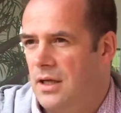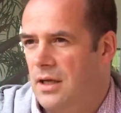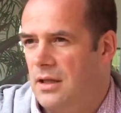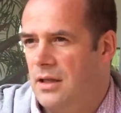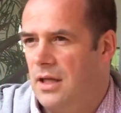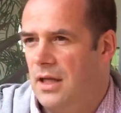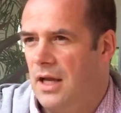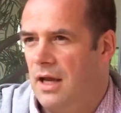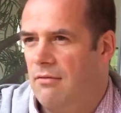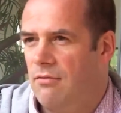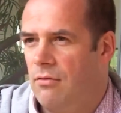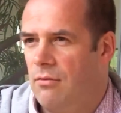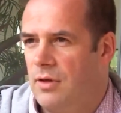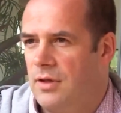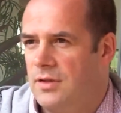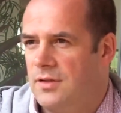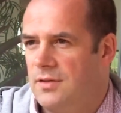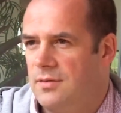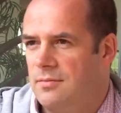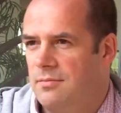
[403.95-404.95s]
I think
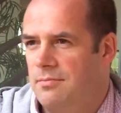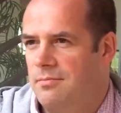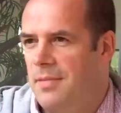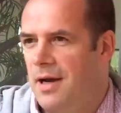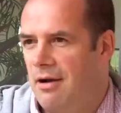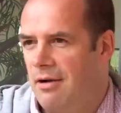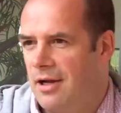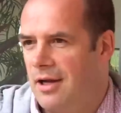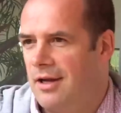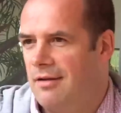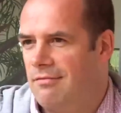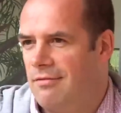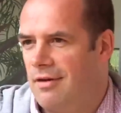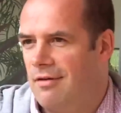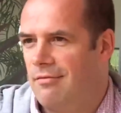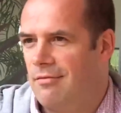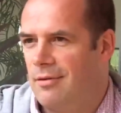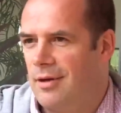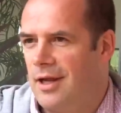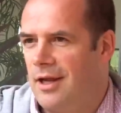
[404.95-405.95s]
everyone's barracking for
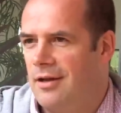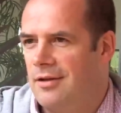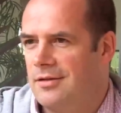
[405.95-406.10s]
everyone